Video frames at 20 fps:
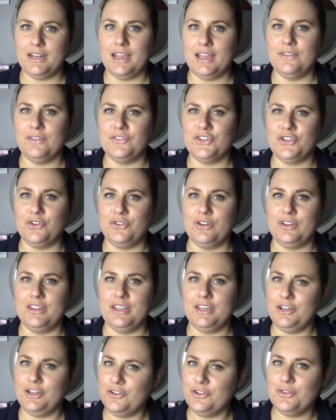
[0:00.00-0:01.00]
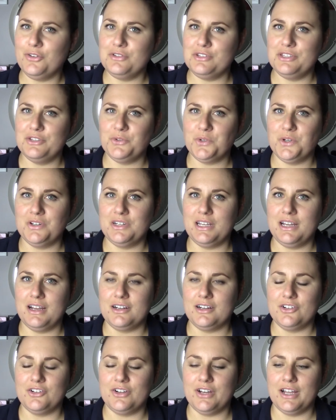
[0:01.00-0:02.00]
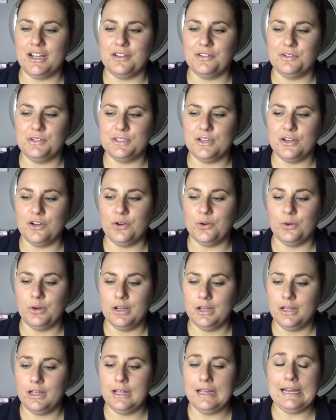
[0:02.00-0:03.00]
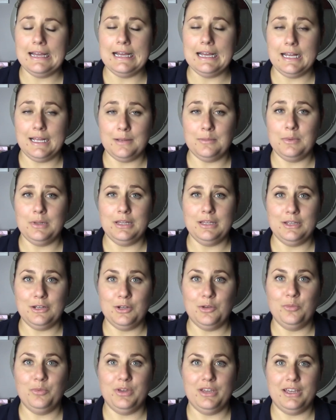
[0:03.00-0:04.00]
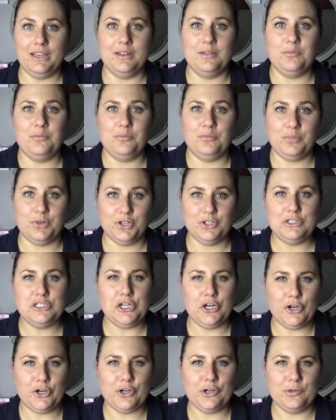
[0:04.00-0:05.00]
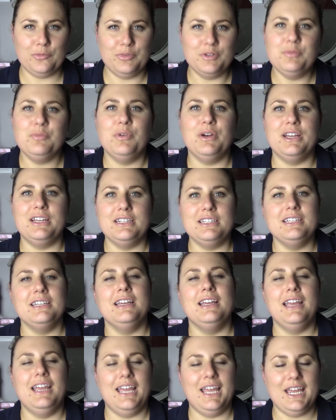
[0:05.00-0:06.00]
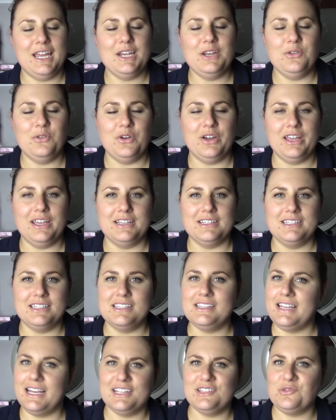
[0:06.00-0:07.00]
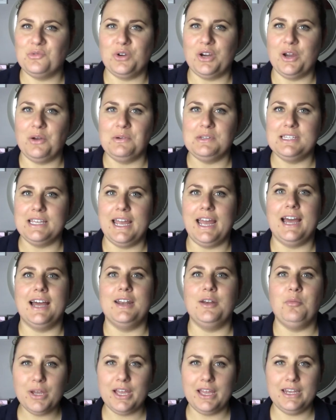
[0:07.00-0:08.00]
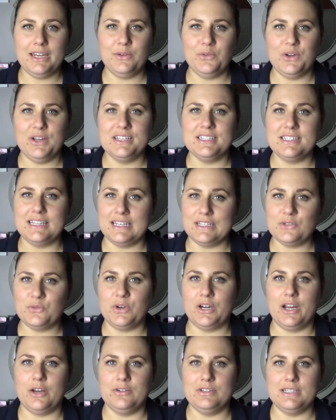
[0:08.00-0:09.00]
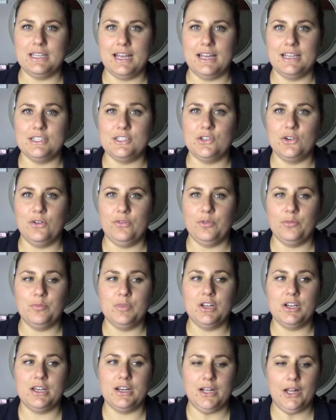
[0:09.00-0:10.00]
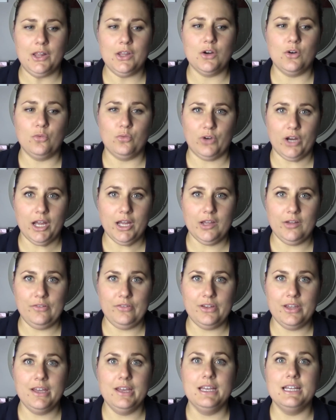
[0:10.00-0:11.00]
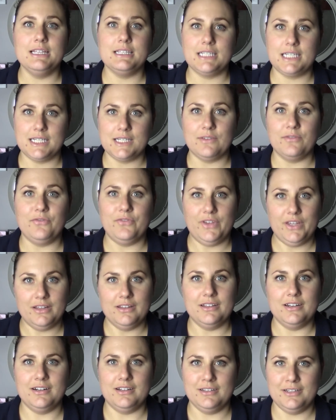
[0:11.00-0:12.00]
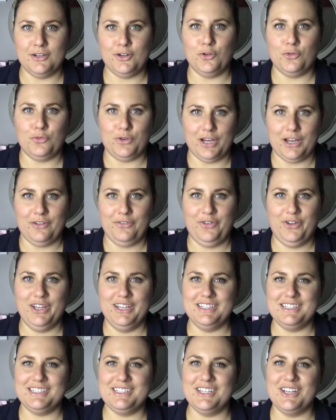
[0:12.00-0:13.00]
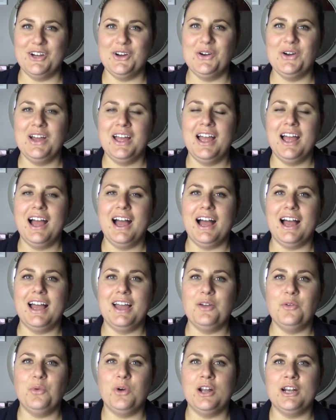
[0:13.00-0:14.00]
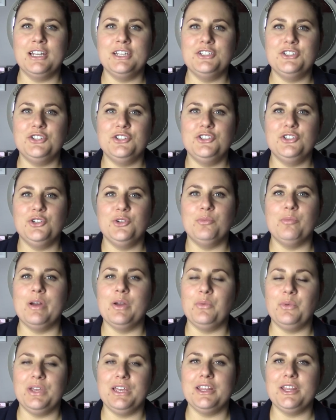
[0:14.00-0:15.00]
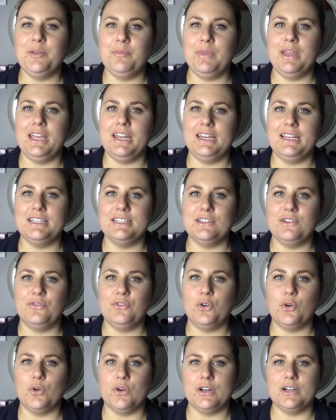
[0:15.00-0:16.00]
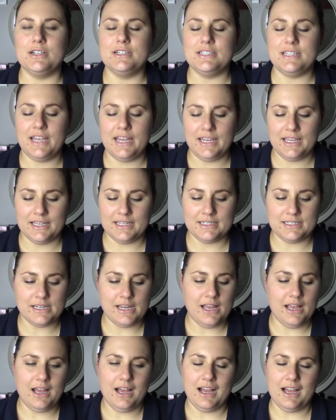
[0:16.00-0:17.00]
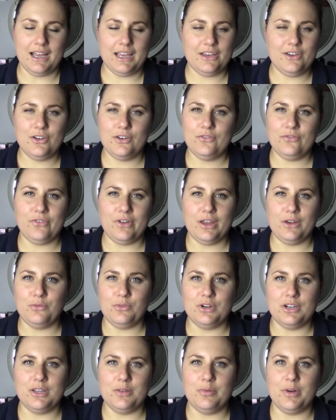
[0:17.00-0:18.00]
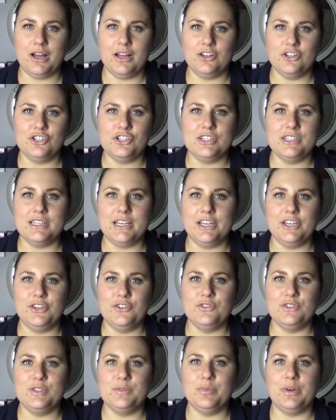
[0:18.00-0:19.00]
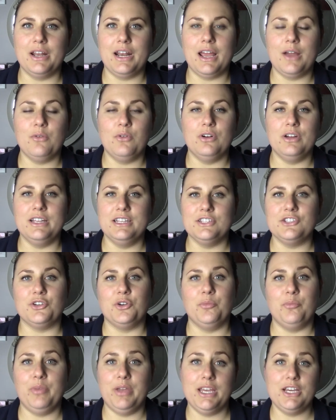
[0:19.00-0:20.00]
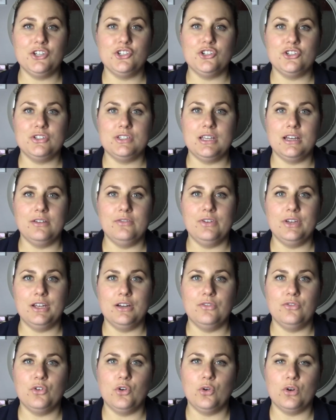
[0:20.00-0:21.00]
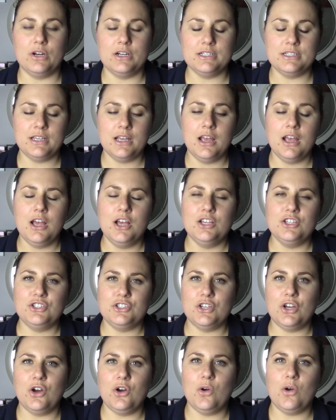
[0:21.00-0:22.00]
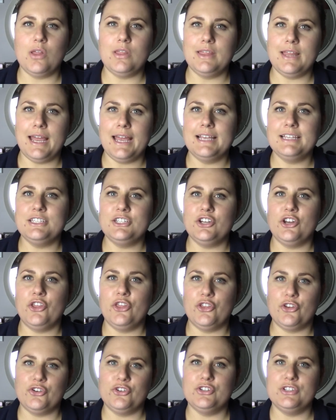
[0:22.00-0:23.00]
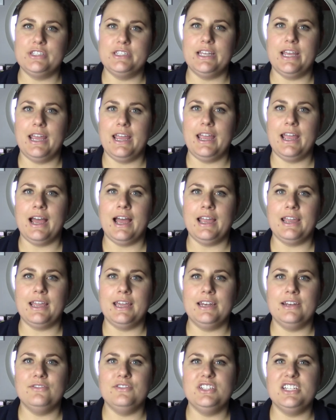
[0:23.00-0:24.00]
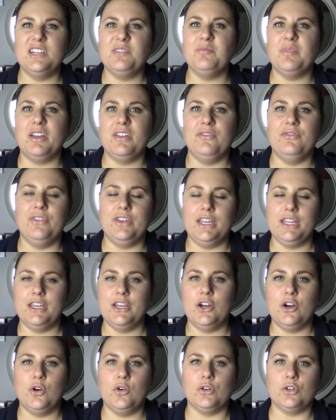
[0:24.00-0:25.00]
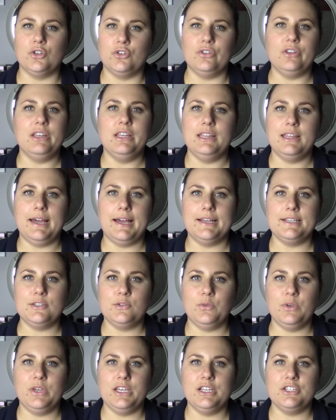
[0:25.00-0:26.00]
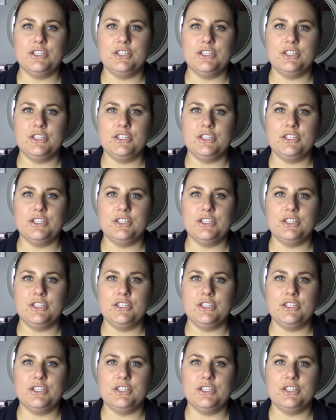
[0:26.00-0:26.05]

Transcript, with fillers: I have to go to the ear, nose, and throat doctor now, so I'm a little bit perturbed, but anyways, that's where I was at. Anyways, that's where I was at, so if I'm looking a little rough, because I'm feeling a little rough. So I wanted to do my Weekly Manny's, of course, and I couldn't find one of the polishes I used, but I will insert pictures of it, of course. So last Thursday, I kind of did my video early last week.